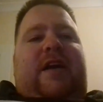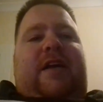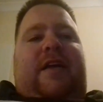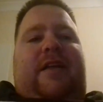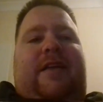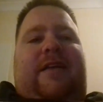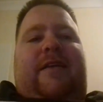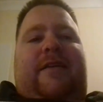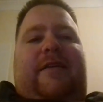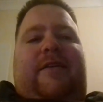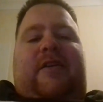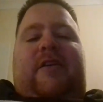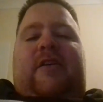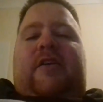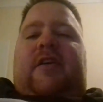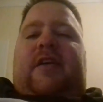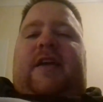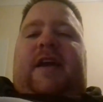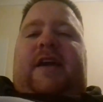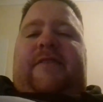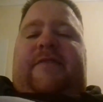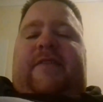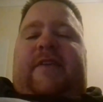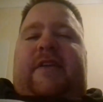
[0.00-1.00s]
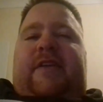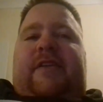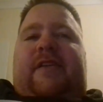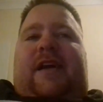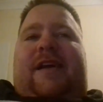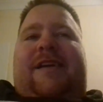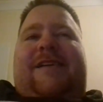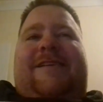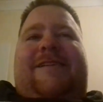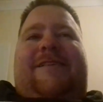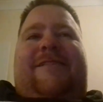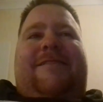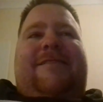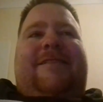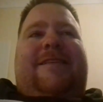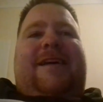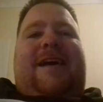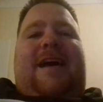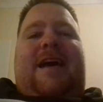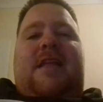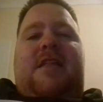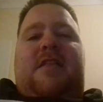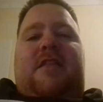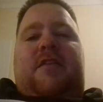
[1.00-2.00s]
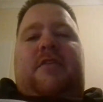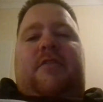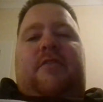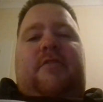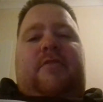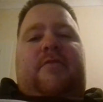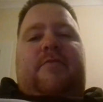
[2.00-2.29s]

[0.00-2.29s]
and give you like content